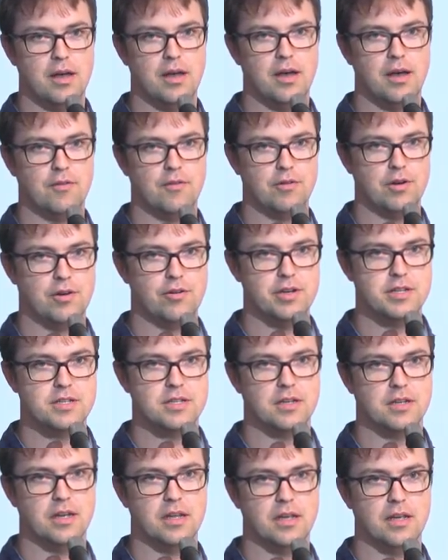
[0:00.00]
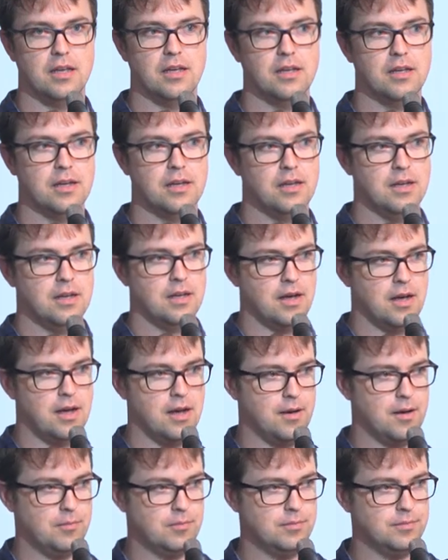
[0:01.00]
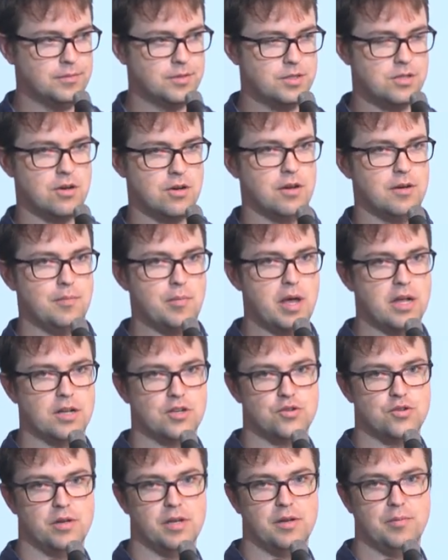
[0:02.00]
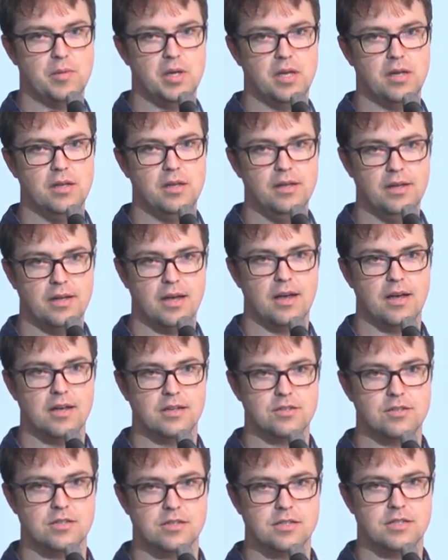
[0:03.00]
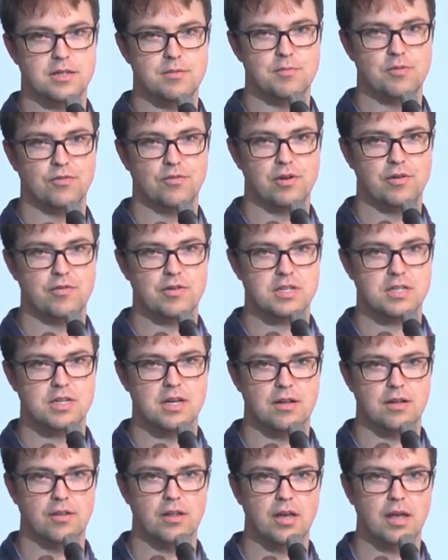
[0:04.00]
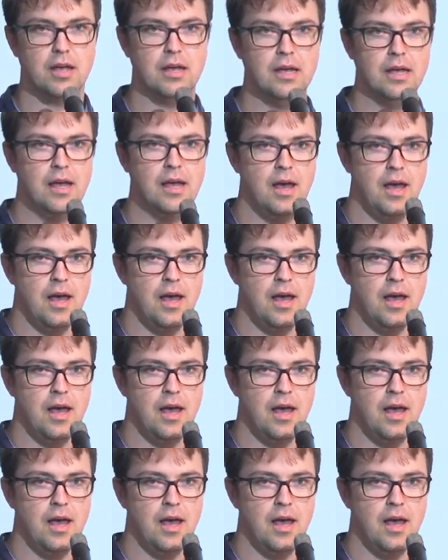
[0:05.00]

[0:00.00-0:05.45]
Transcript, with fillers: Uh, very recently, um, Don and Matt joined me, uh, so there's a team of three of us down there.